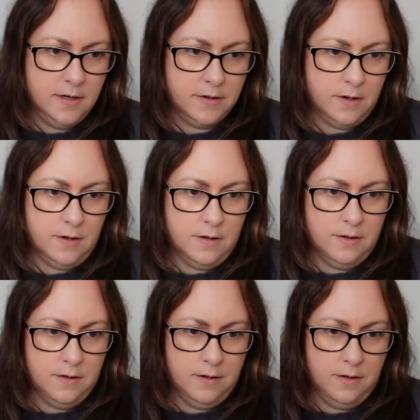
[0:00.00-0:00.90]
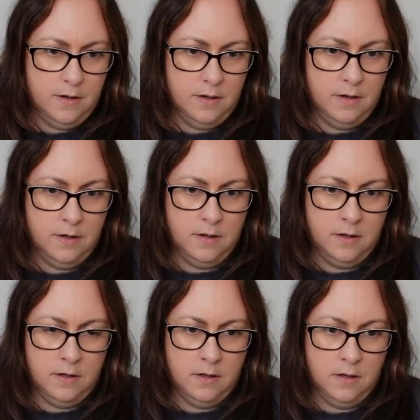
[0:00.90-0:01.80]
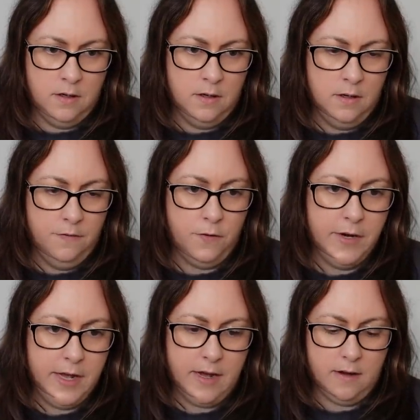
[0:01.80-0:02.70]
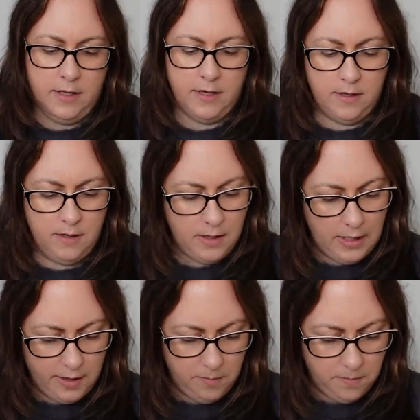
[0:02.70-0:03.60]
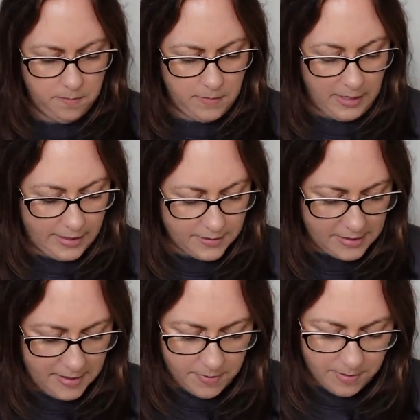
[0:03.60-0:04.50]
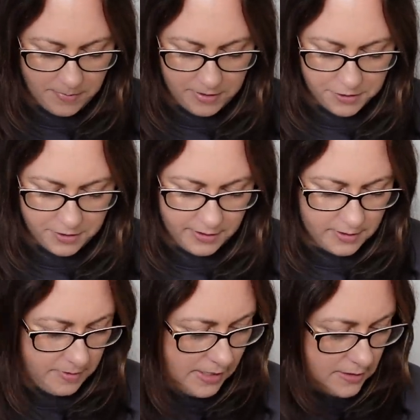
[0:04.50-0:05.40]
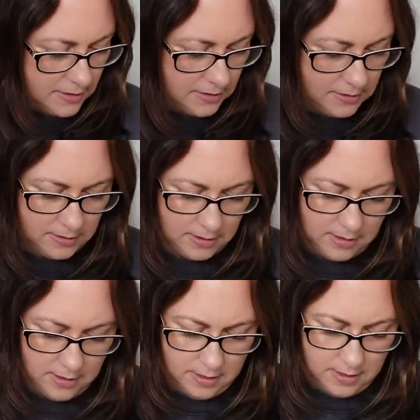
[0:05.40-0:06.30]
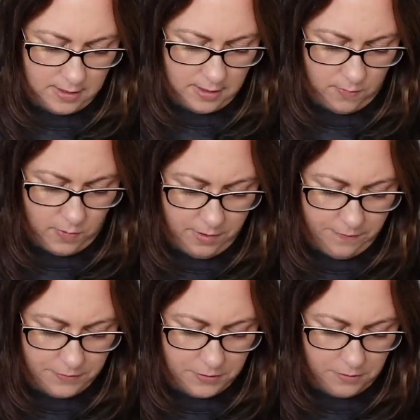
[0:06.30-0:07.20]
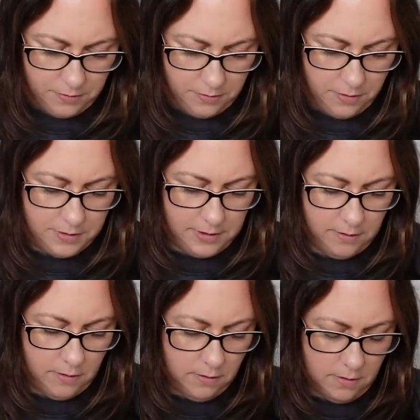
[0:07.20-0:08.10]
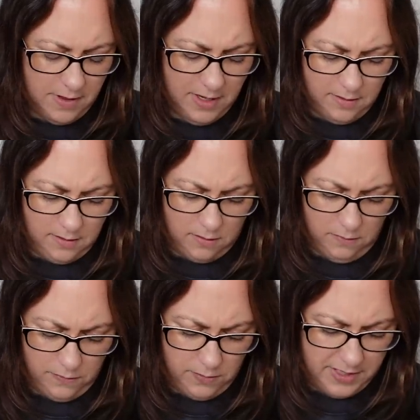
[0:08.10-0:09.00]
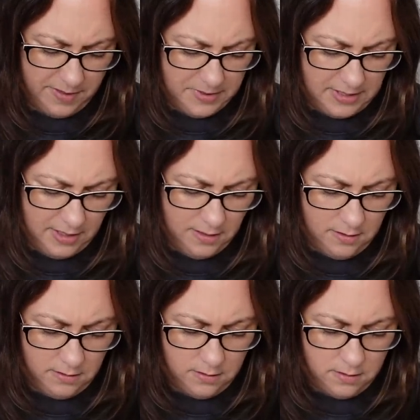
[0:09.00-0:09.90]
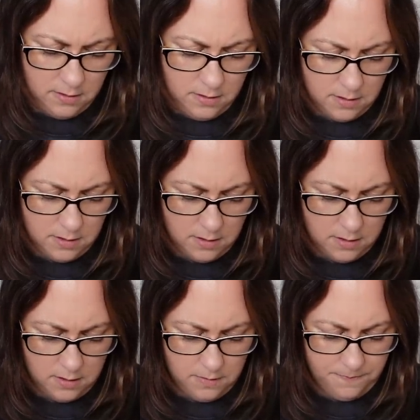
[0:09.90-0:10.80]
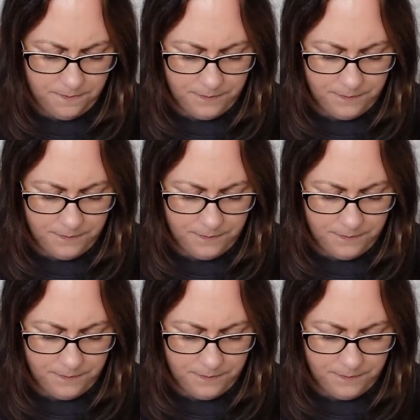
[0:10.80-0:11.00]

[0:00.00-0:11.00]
it on 40 count linen in Legacy by Picture This Plus. 1/2 using the, I think, the Called For DMC. I've